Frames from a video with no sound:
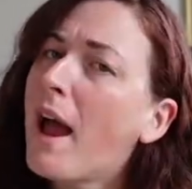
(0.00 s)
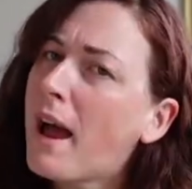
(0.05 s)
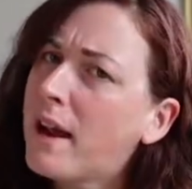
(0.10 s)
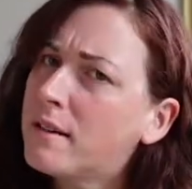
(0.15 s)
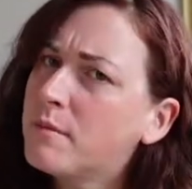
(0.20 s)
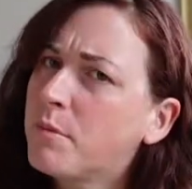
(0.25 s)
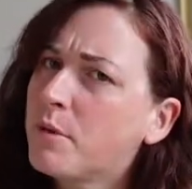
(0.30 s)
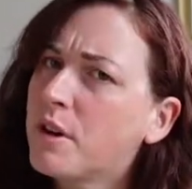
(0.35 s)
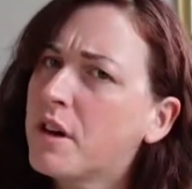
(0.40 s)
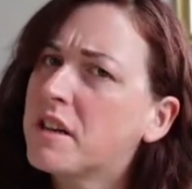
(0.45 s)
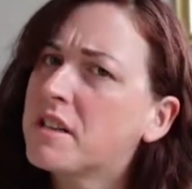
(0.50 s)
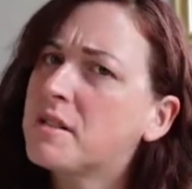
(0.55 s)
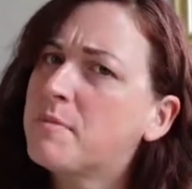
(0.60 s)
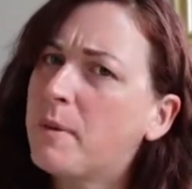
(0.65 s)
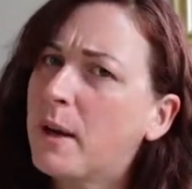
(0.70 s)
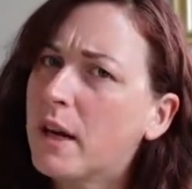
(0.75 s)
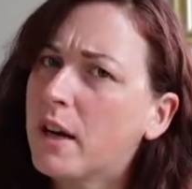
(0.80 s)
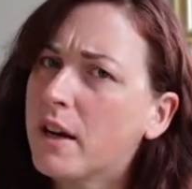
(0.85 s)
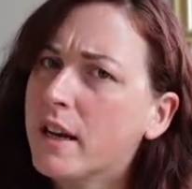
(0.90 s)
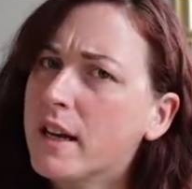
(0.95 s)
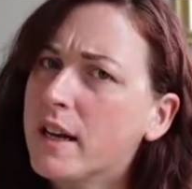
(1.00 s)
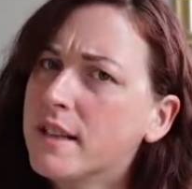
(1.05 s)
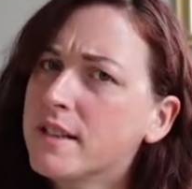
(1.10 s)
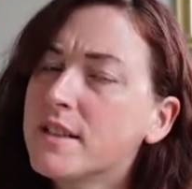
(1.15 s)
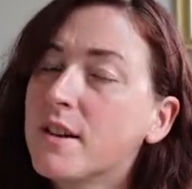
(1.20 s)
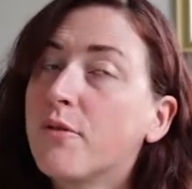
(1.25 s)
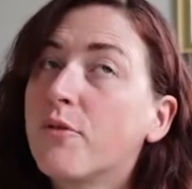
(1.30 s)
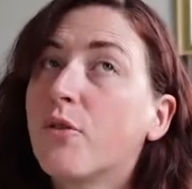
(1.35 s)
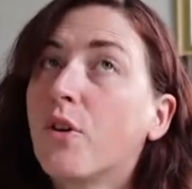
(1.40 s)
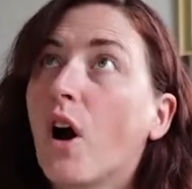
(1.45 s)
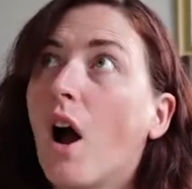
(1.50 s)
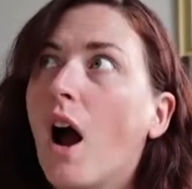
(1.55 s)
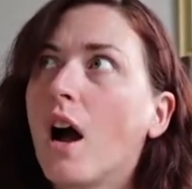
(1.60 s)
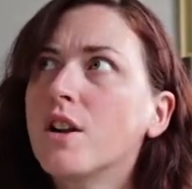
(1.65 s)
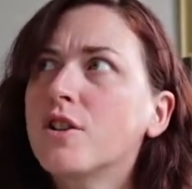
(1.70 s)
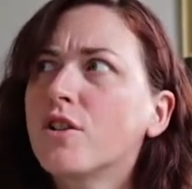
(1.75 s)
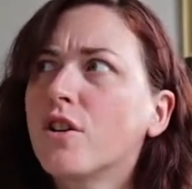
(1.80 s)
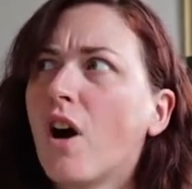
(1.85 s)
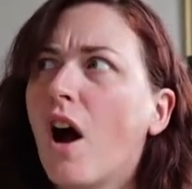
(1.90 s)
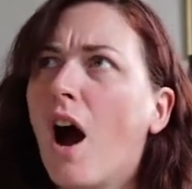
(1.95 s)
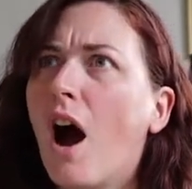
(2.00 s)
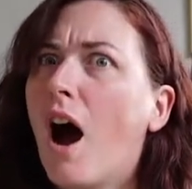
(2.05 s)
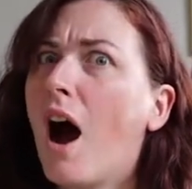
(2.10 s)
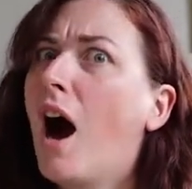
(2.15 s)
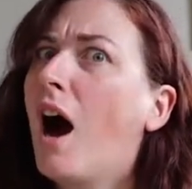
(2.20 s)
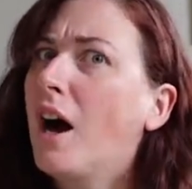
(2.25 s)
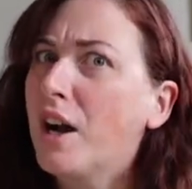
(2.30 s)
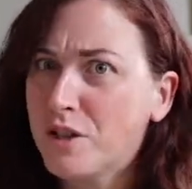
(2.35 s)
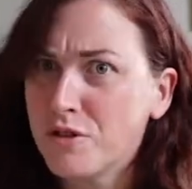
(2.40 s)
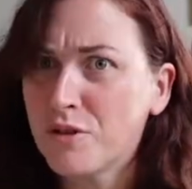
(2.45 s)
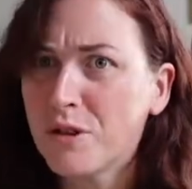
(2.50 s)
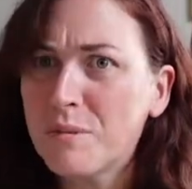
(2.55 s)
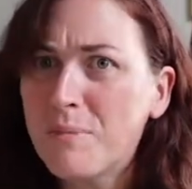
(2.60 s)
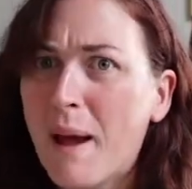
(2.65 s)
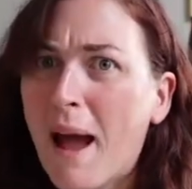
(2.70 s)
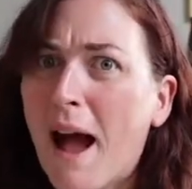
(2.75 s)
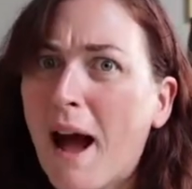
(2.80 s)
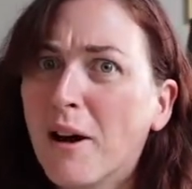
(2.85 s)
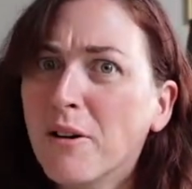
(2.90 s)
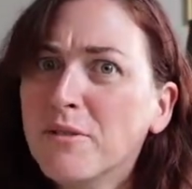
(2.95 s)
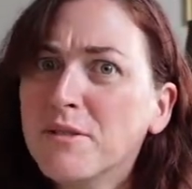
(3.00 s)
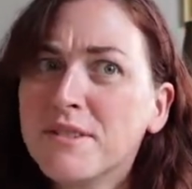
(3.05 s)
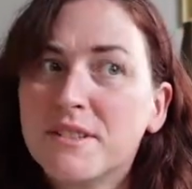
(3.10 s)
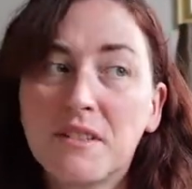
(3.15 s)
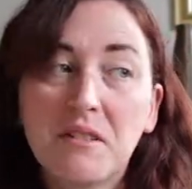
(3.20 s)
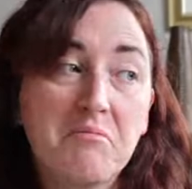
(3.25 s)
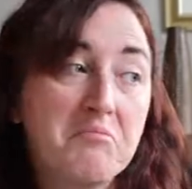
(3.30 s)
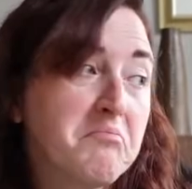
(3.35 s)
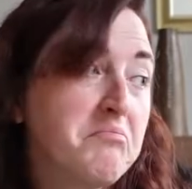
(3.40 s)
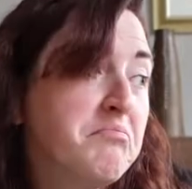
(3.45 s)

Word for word: Edinburgh experience for under a hundred pounds?